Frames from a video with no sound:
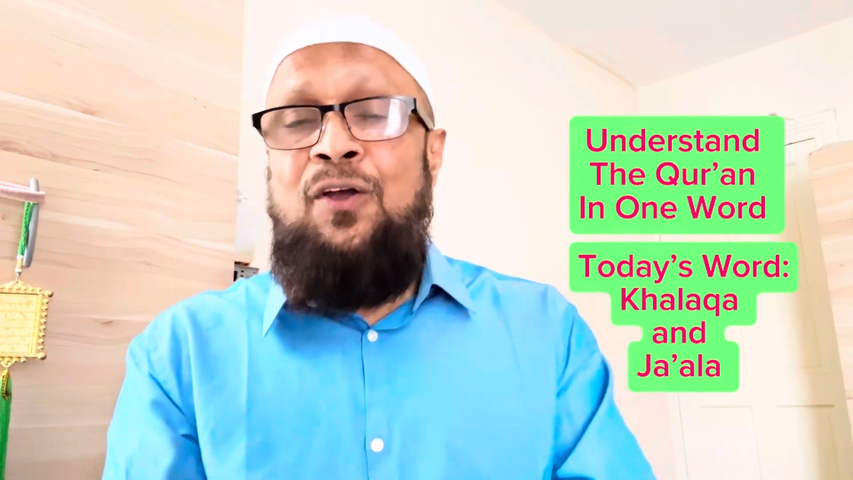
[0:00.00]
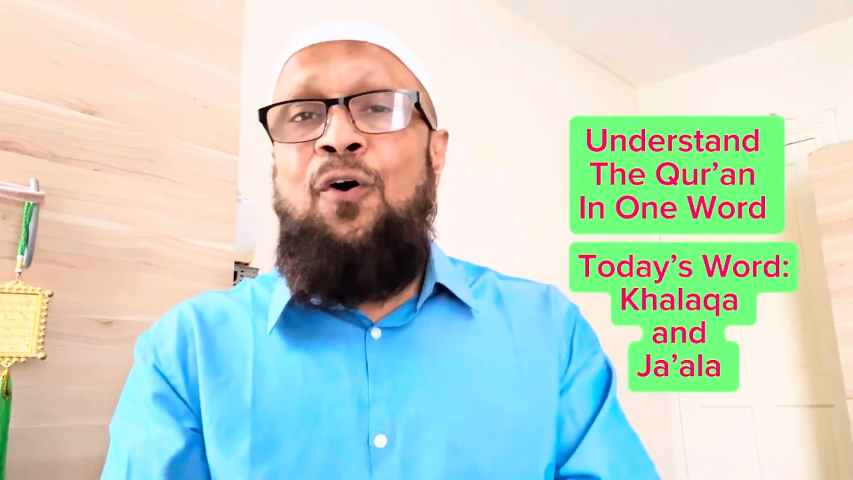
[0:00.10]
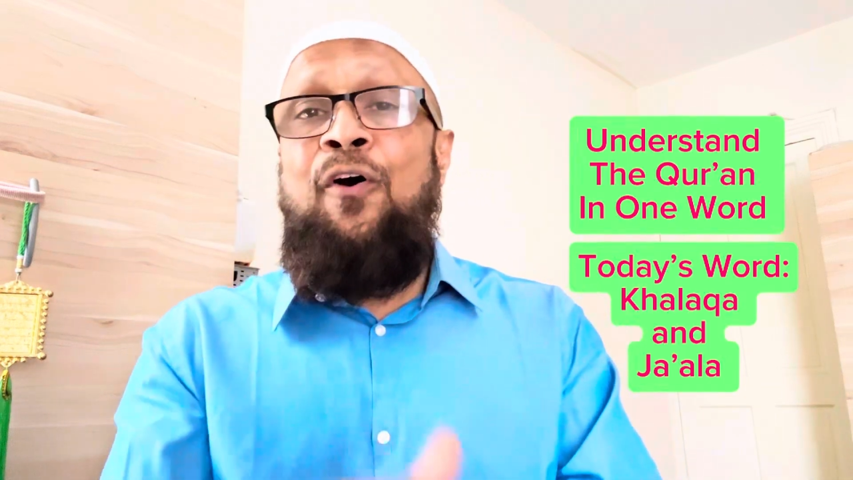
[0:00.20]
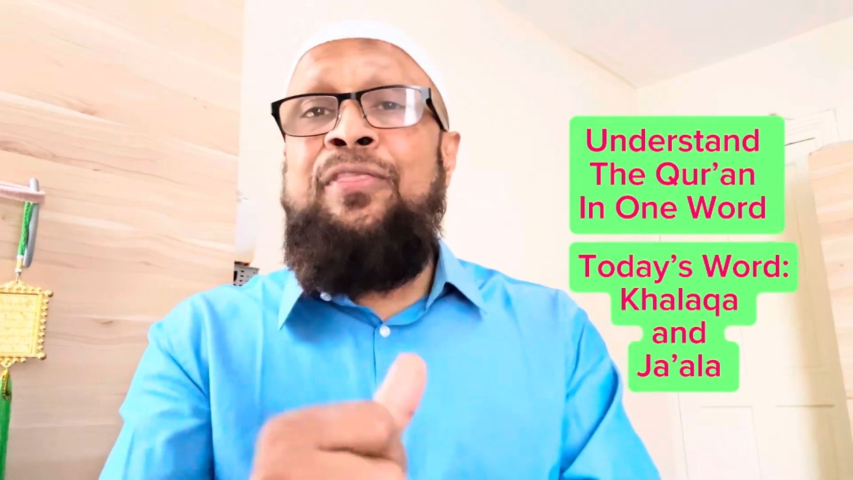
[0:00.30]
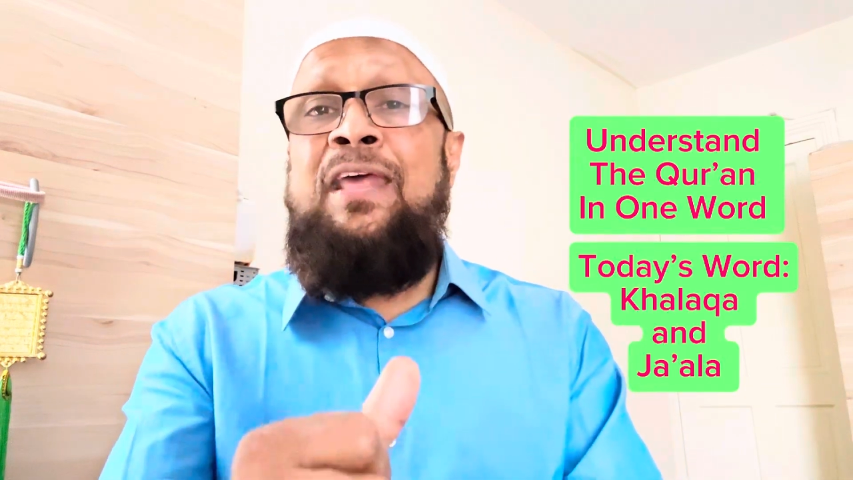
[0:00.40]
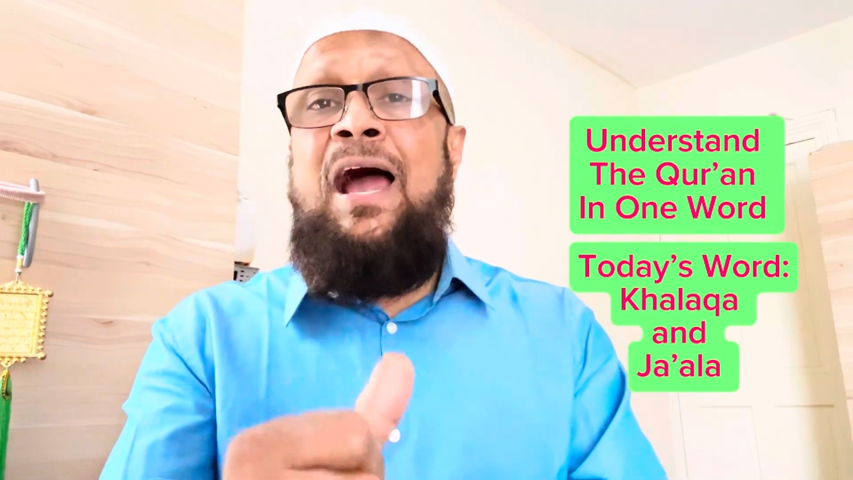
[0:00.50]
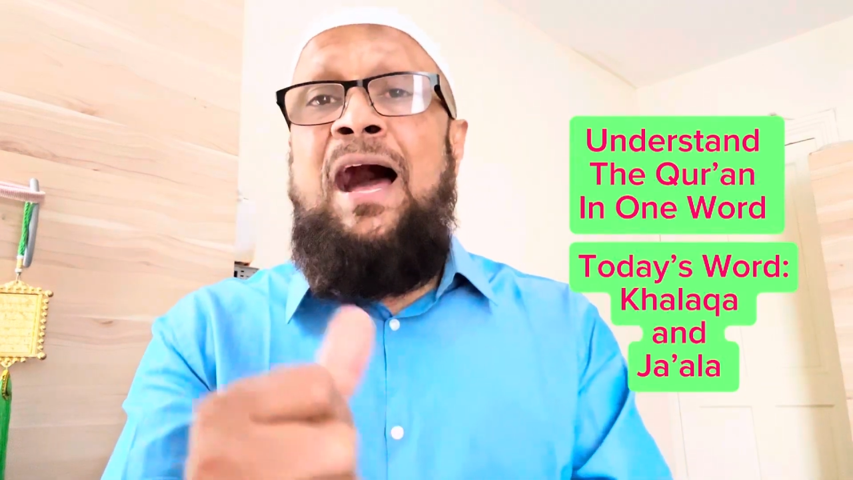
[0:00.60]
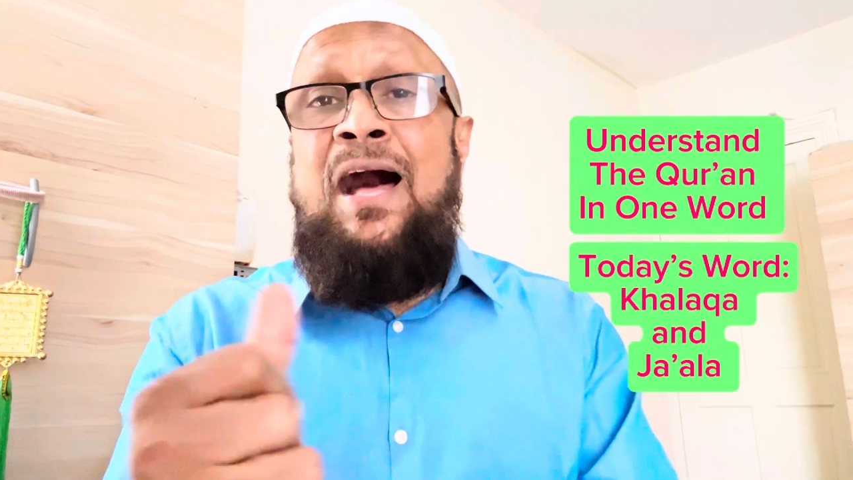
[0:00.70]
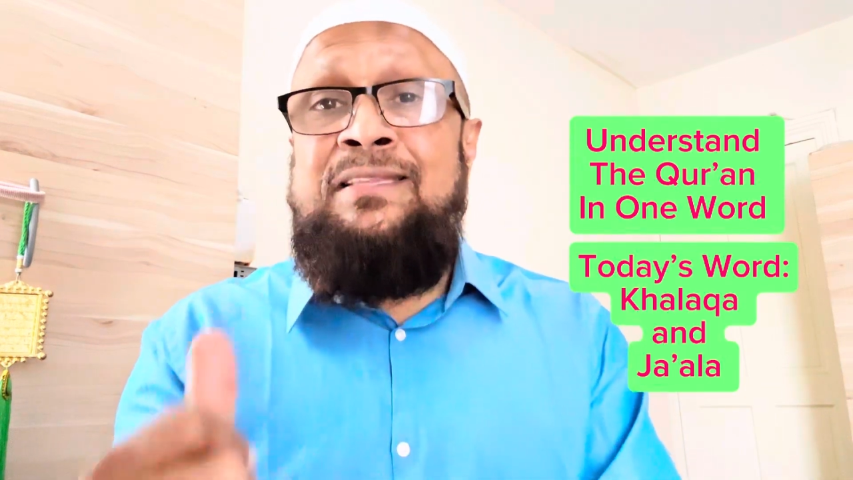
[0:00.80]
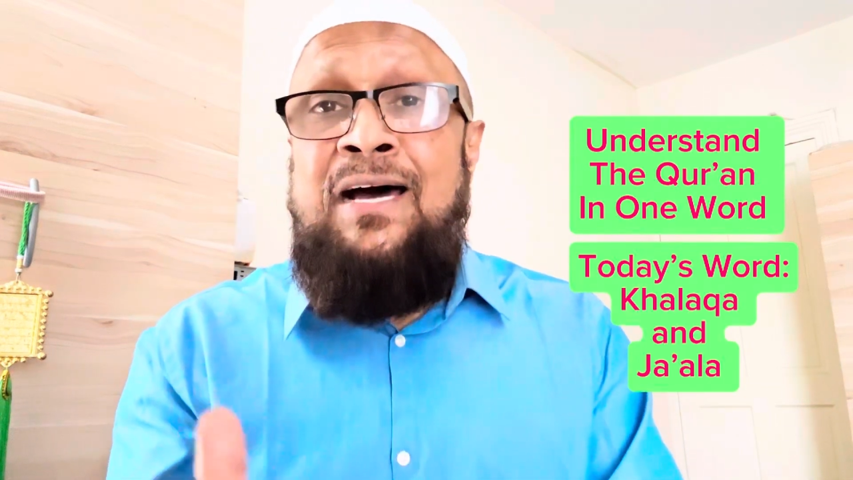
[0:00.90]
On the
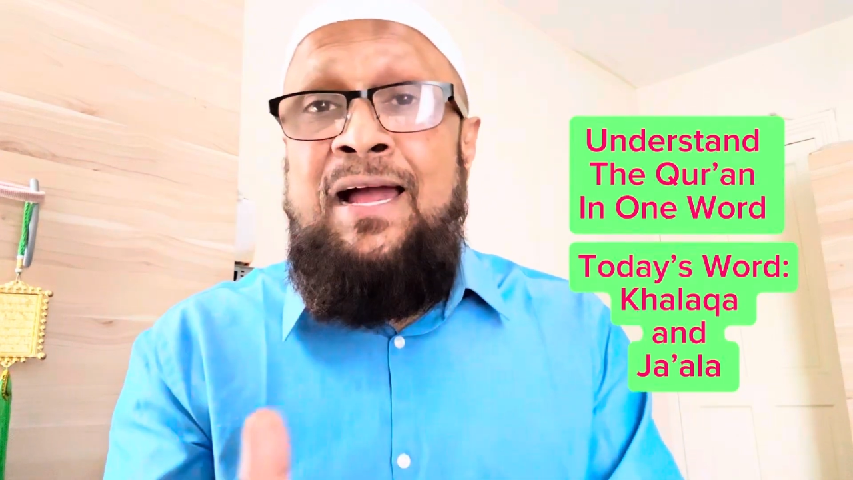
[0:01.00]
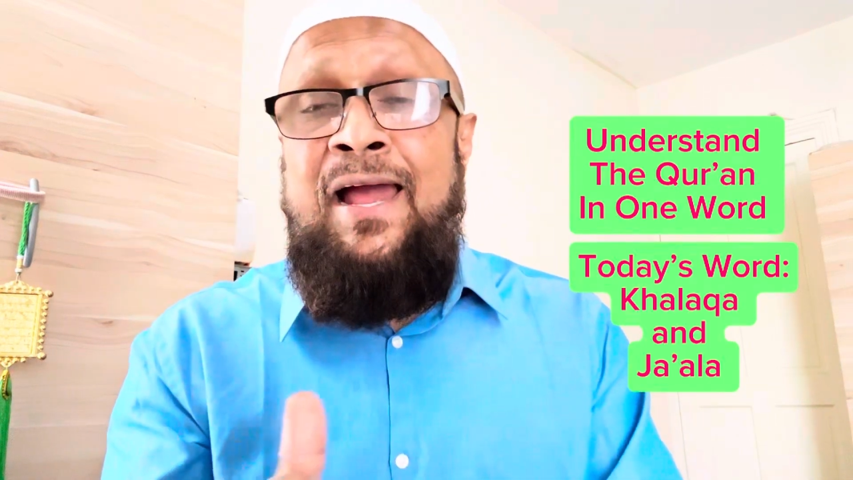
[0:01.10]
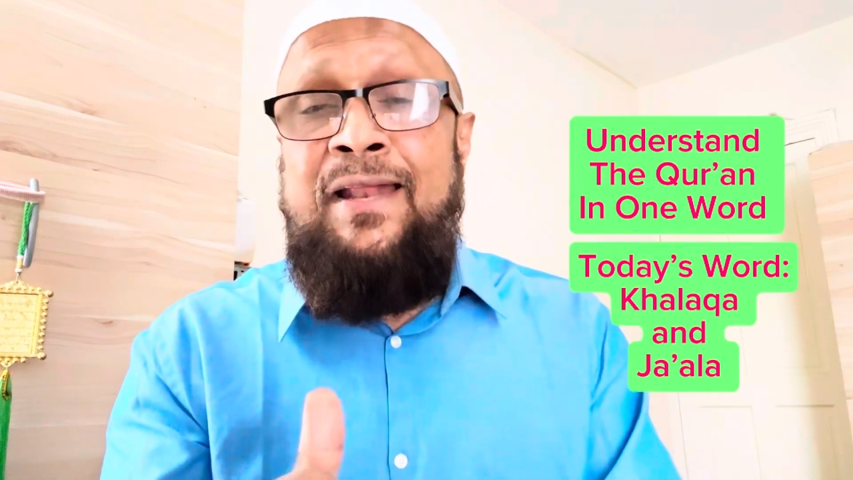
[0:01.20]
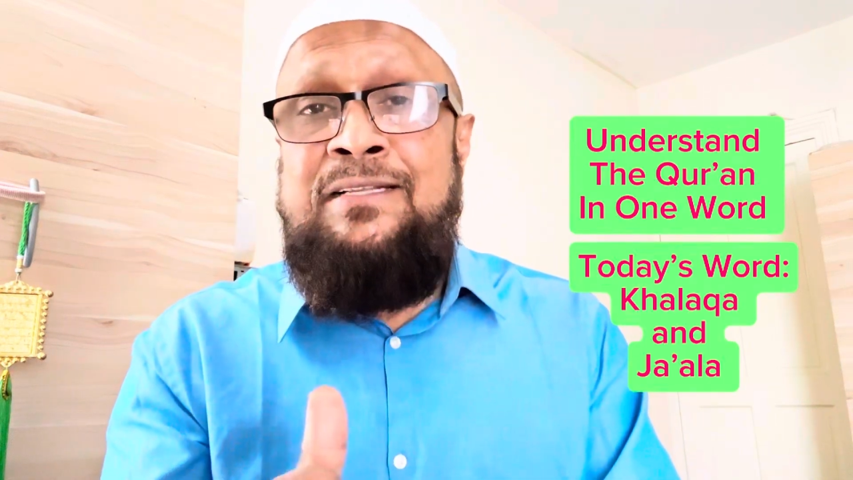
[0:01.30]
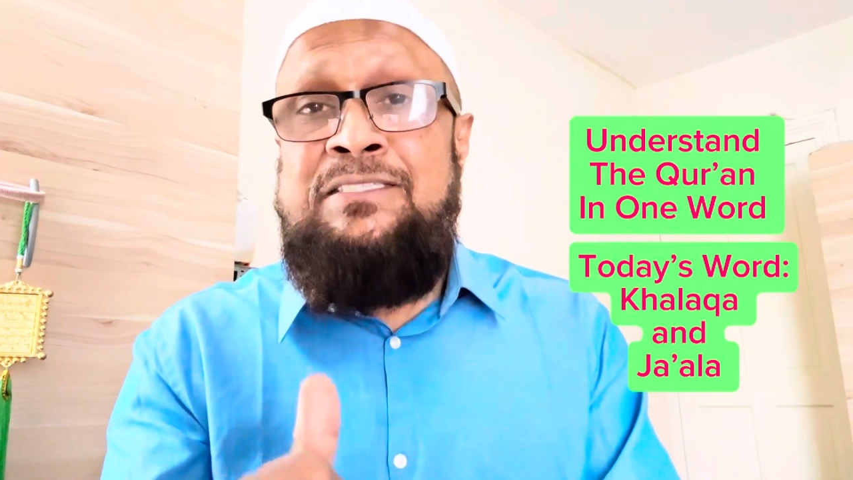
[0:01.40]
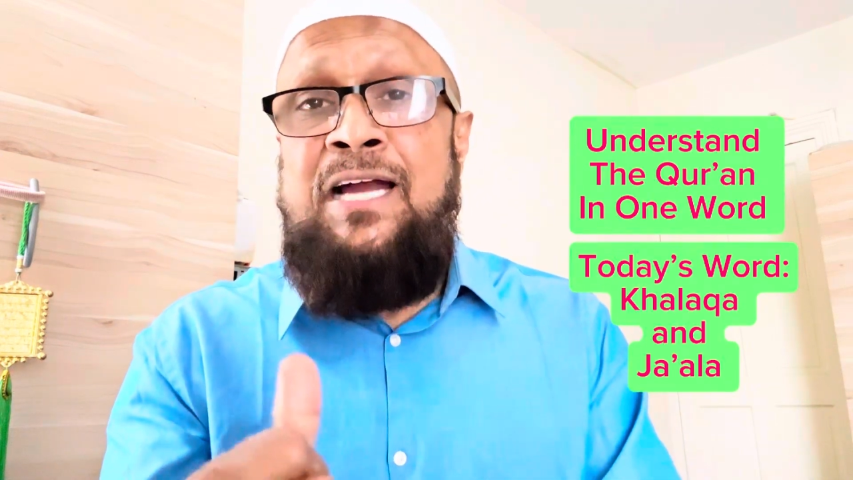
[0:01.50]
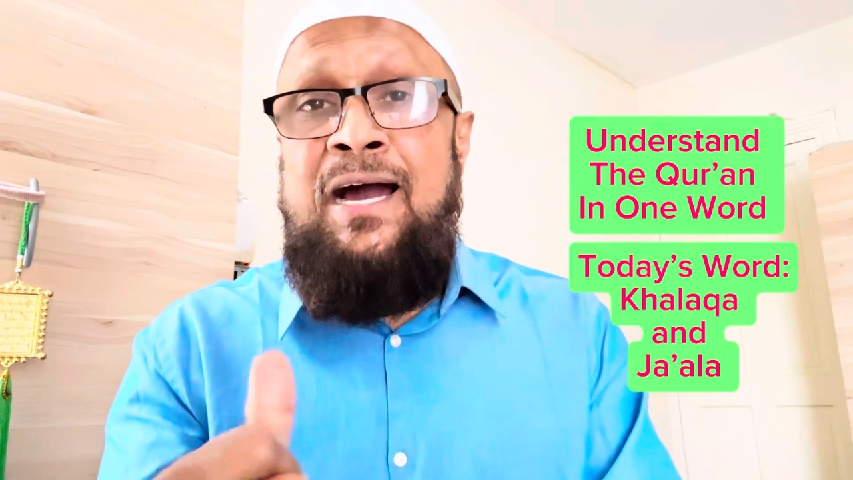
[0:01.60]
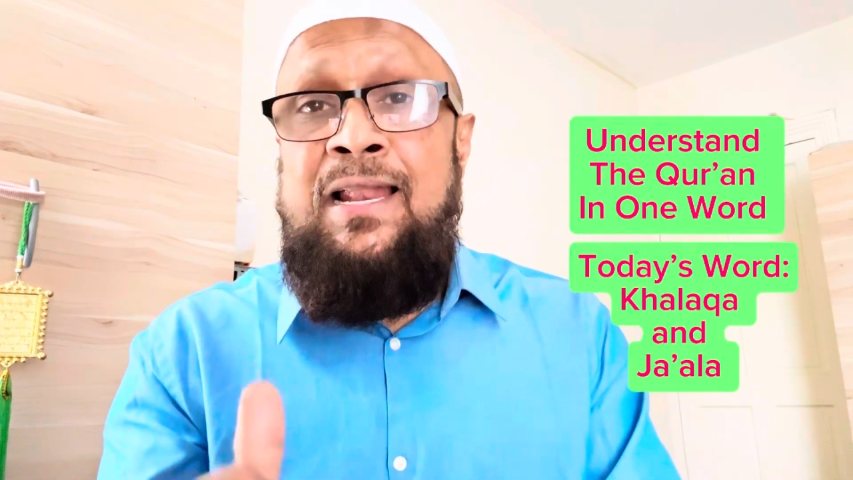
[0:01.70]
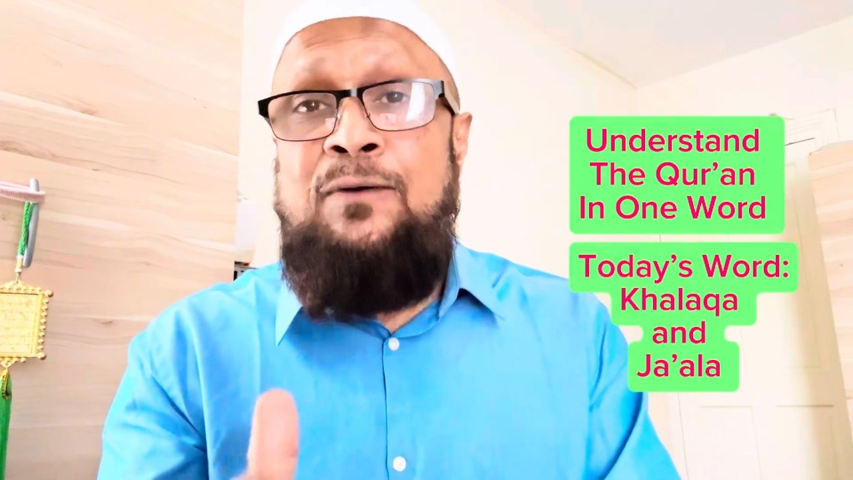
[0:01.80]
other hand, ja'ala,